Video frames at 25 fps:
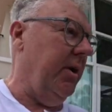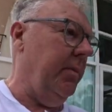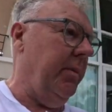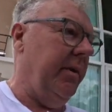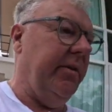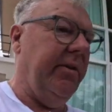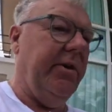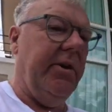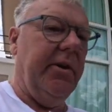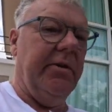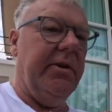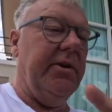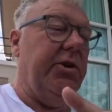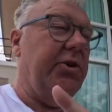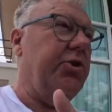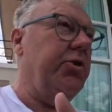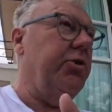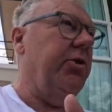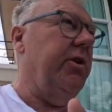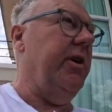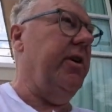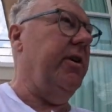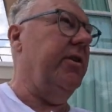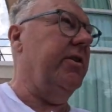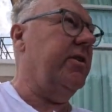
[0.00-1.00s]
I mean, the other
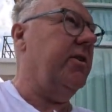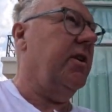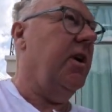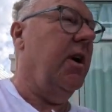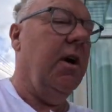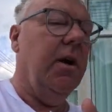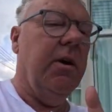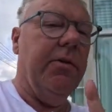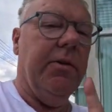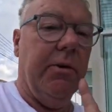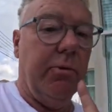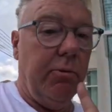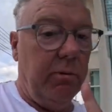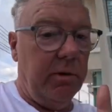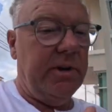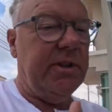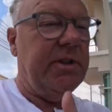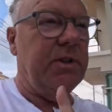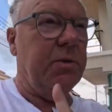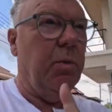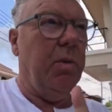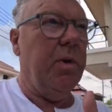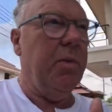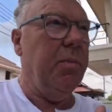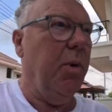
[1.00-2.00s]
trees, the
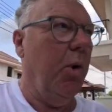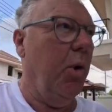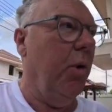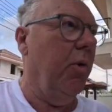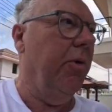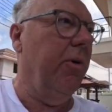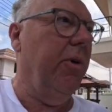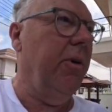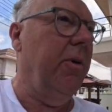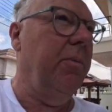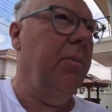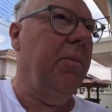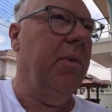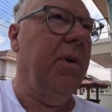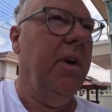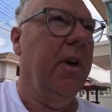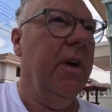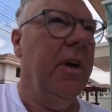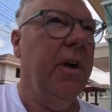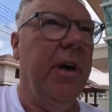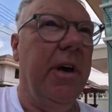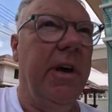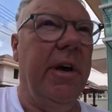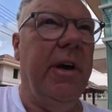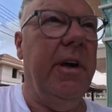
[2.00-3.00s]
reason we bought them
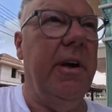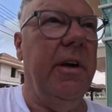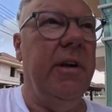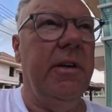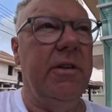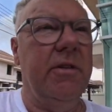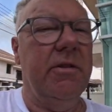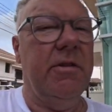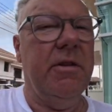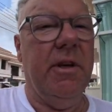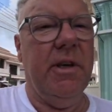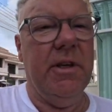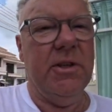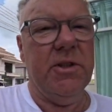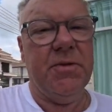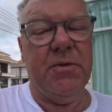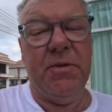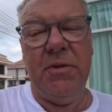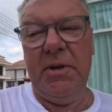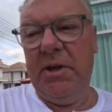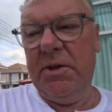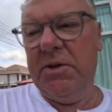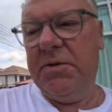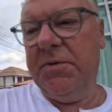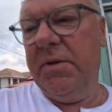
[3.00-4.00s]
is is,
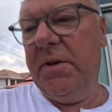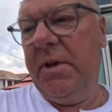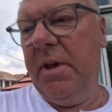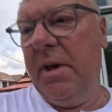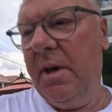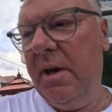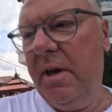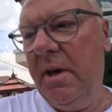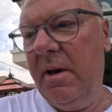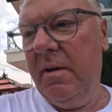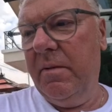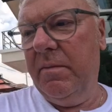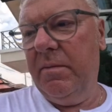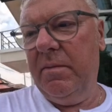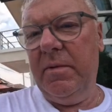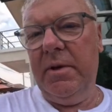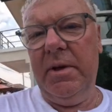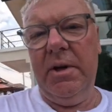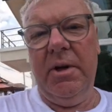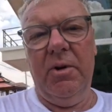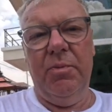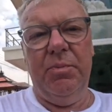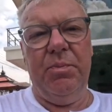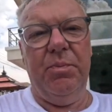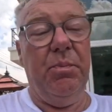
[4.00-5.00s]
is for the
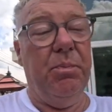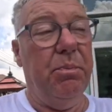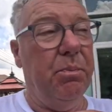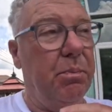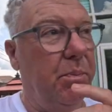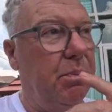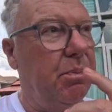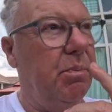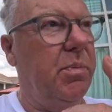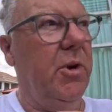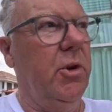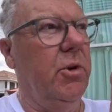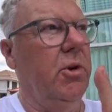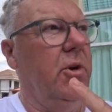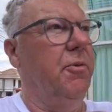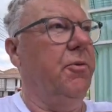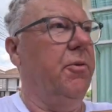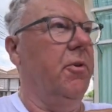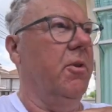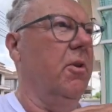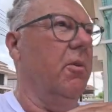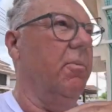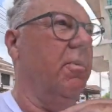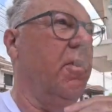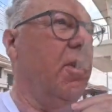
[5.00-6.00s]
you know beautiful.